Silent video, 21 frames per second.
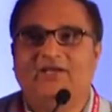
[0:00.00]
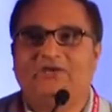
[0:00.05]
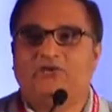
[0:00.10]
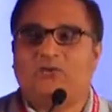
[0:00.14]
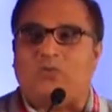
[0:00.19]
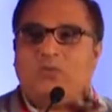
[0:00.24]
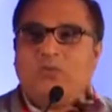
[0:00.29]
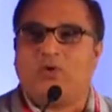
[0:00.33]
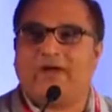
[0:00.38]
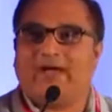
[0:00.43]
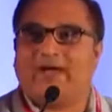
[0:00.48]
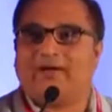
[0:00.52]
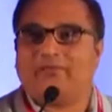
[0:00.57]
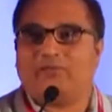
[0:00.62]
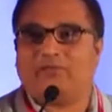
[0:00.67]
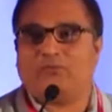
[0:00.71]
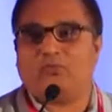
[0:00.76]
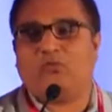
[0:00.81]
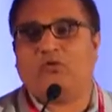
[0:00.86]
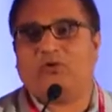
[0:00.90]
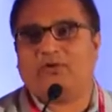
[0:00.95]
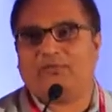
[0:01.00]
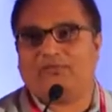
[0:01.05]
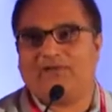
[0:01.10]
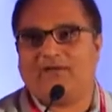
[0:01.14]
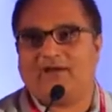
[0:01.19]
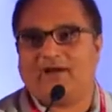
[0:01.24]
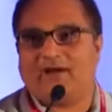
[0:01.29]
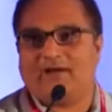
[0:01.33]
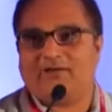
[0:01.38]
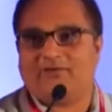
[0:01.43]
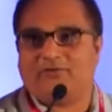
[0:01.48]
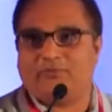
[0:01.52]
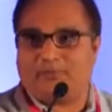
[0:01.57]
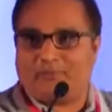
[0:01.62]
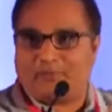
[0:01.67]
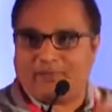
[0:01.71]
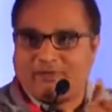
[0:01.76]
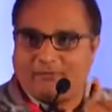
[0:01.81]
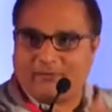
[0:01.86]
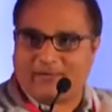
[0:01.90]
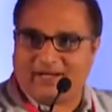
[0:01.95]
So what we are
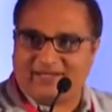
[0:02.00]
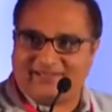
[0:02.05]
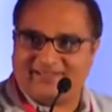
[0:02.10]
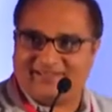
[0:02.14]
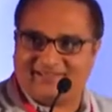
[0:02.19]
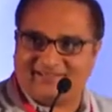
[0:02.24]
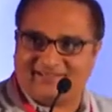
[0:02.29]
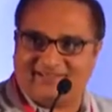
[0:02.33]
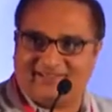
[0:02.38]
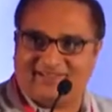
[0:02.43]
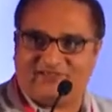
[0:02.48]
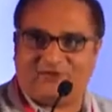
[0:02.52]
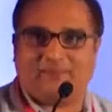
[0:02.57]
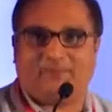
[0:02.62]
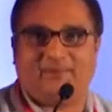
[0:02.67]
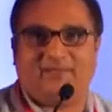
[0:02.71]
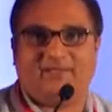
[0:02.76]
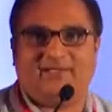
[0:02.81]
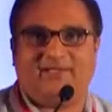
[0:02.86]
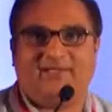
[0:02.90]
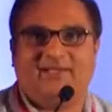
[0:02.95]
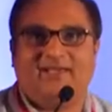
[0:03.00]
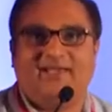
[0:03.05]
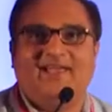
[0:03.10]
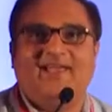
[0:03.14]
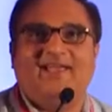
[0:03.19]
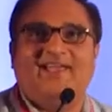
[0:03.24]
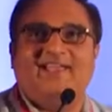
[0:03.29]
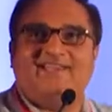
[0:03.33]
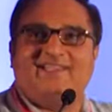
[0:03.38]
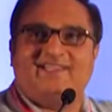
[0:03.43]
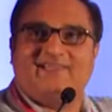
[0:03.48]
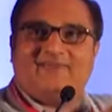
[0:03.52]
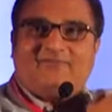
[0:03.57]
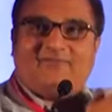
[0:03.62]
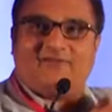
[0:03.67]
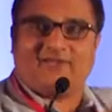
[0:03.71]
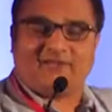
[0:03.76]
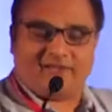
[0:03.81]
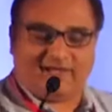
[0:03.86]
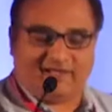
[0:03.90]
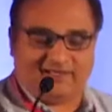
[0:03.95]
to prevent cystopathy and see if
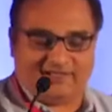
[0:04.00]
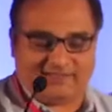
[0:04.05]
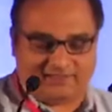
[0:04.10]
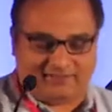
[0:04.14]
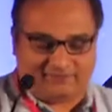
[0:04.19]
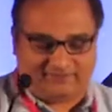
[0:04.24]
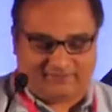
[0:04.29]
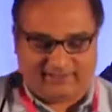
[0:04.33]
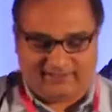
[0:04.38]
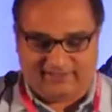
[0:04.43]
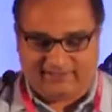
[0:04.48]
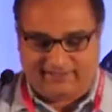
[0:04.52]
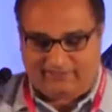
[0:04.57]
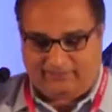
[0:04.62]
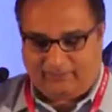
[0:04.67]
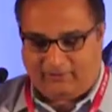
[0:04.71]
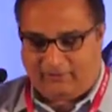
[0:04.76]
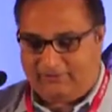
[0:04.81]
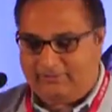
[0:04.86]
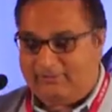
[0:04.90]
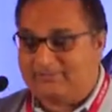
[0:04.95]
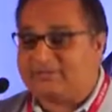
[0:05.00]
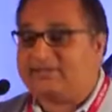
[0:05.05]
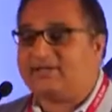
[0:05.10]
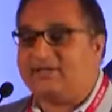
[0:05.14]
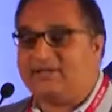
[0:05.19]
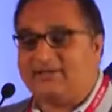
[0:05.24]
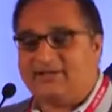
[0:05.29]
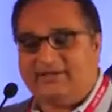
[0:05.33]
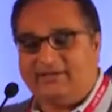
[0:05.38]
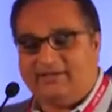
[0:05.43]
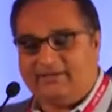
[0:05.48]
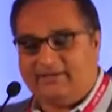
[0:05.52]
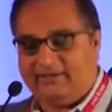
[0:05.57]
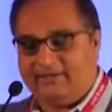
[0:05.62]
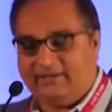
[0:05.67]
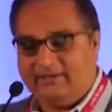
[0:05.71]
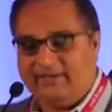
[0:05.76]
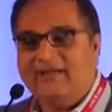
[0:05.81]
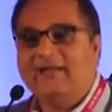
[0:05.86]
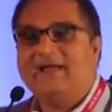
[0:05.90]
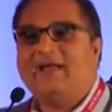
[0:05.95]
we can identify these problems
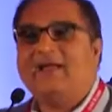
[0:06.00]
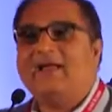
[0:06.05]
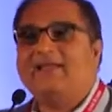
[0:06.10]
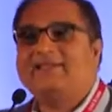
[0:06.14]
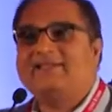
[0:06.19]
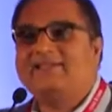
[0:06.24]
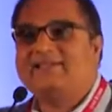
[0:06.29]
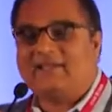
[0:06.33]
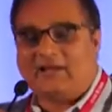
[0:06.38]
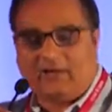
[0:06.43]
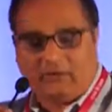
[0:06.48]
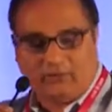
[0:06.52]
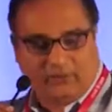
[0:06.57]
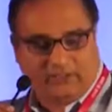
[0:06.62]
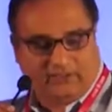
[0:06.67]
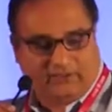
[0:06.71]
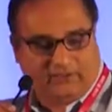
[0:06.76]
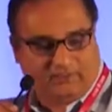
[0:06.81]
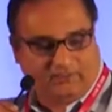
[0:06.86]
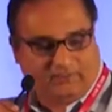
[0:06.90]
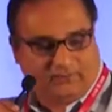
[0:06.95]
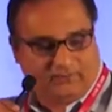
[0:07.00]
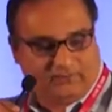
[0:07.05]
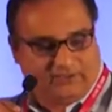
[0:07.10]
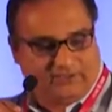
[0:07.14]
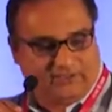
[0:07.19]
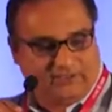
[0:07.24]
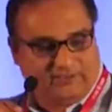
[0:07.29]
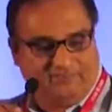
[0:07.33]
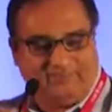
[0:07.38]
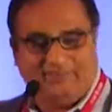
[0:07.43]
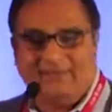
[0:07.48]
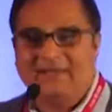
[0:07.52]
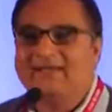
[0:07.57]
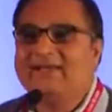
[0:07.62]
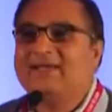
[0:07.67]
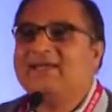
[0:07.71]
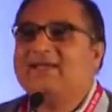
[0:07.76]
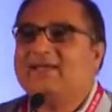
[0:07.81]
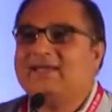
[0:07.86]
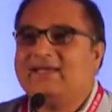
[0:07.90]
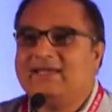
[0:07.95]
earlier and see how we can approach
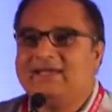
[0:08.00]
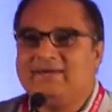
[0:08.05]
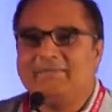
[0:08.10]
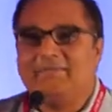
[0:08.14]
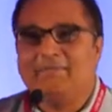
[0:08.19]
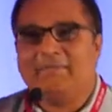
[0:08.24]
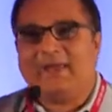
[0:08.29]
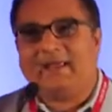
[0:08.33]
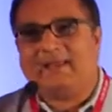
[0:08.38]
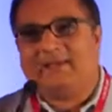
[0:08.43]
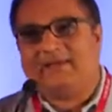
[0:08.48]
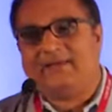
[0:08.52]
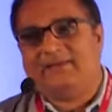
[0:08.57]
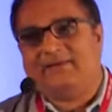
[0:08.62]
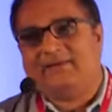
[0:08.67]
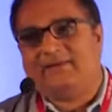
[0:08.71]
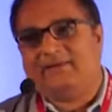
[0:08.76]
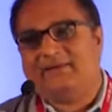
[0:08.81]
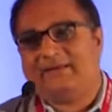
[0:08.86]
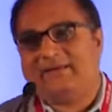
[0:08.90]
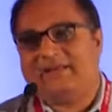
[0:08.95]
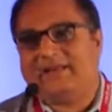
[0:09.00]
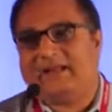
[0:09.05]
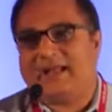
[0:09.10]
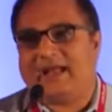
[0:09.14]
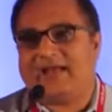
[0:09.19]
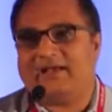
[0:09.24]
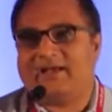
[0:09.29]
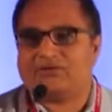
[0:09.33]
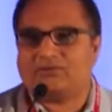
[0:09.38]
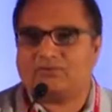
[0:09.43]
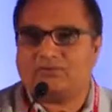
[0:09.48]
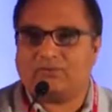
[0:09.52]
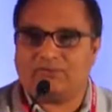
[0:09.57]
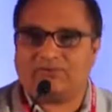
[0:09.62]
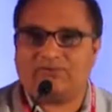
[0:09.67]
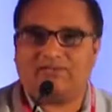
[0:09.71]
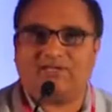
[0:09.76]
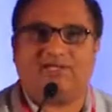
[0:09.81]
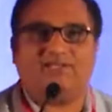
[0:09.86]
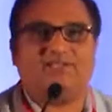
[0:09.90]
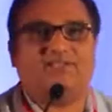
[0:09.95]
them. In men, an
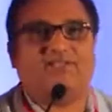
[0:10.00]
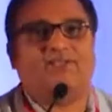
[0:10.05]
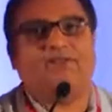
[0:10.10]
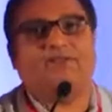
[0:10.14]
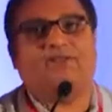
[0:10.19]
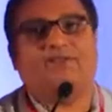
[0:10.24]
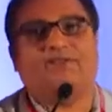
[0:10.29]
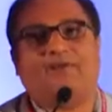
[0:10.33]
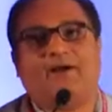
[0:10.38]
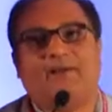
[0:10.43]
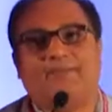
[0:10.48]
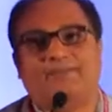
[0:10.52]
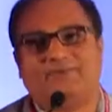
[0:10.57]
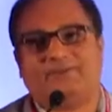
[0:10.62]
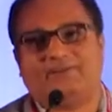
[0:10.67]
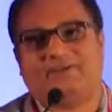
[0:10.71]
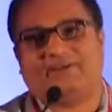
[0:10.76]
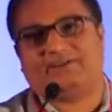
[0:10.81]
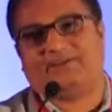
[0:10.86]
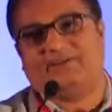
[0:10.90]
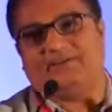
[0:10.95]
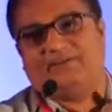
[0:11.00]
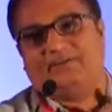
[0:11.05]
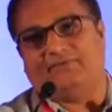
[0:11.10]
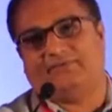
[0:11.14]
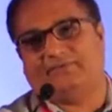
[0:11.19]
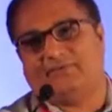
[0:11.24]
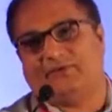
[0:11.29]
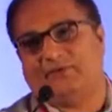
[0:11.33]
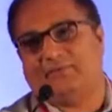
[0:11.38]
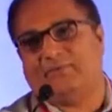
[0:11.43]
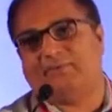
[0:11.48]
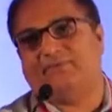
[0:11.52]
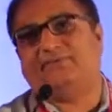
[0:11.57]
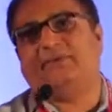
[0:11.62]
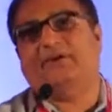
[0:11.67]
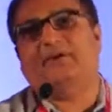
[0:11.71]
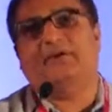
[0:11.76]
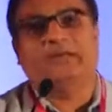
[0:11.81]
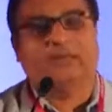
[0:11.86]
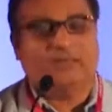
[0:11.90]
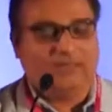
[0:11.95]
association of obstruction in the
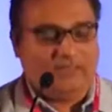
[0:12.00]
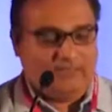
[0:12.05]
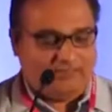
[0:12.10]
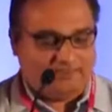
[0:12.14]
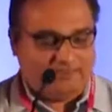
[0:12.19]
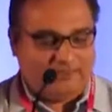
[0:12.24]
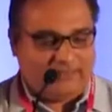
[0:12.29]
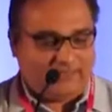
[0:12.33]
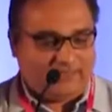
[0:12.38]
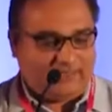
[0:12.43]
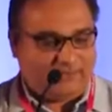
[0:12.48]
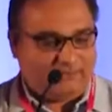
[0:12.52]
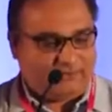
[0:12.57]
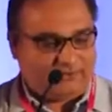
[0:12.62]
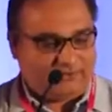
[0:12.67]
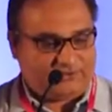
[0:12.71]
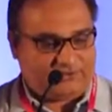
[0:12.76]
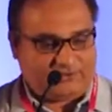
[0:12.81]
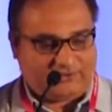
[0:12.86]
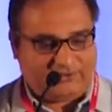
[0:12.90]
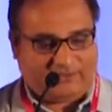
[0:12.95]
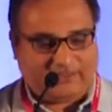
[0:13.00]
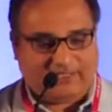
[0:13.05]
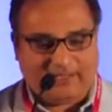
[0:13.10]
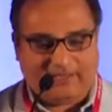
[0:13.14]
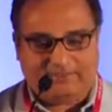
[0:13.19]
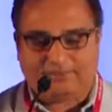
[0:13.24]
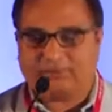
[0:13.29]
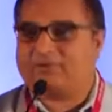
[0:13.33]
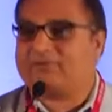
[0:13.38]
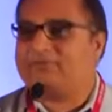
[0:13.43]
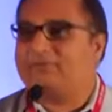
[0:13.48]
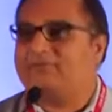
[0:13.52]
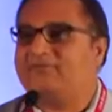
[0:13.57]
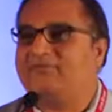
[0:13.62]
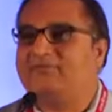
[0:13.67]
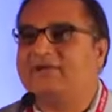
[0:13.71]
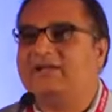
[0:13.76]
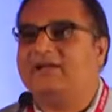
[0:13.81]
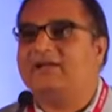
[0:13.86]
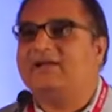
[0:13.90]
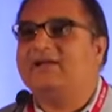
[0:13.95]
form of benign prostatic
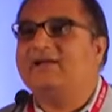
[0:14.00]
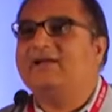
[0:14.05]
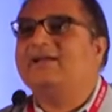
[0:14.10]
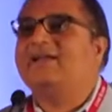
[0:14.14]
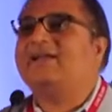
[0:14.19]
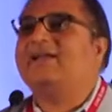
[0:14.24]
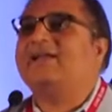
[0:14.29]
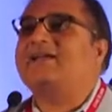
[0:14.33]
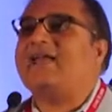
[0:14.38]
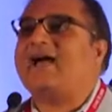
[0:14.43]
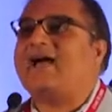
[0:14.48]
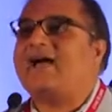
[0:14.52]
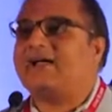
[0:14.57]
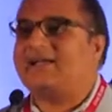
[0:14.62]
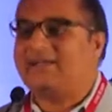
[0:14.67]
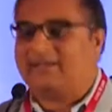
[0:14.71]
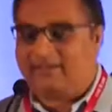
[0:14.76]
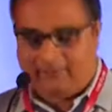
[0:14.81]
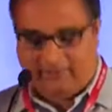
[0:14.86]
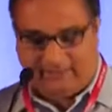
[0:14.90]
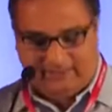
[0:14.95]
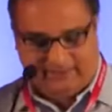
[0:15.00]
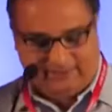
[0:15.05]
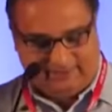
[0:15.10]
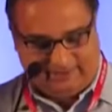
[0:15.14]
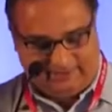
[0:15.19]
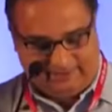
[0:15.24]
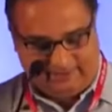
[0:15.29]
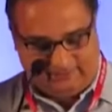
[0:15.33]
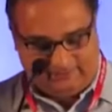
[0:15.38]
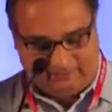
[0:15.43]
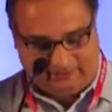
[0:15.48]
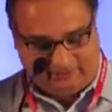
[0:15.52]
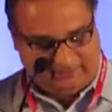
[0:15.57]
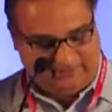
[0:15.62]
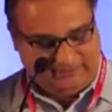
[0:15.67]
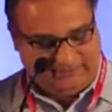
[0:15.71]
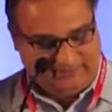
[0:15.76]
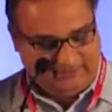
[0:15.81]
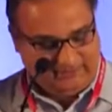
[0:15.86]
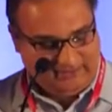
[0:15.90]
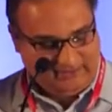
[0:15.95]
hypertrophy can aggravate these
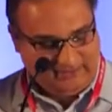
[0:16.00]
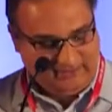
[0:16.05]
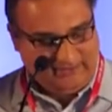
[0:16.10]
symptoms.